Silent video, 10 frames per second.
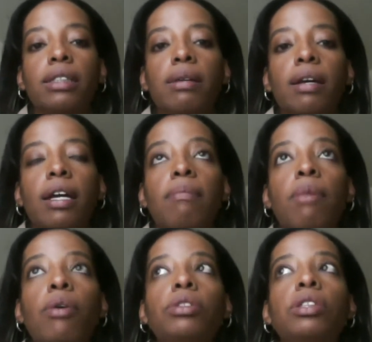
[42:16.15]
is in
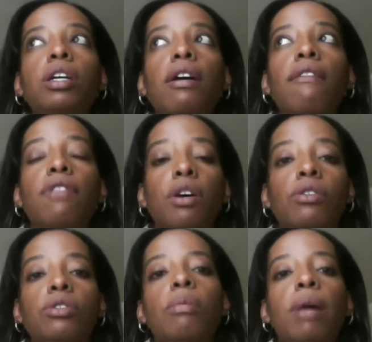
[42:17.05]
most of
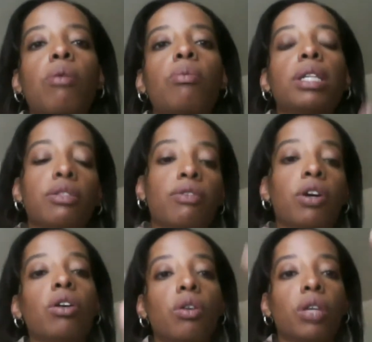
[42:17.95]
those, no matter which
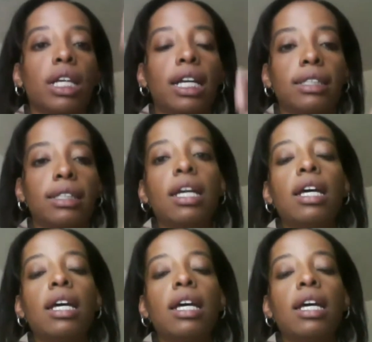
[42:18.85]
vertical it is,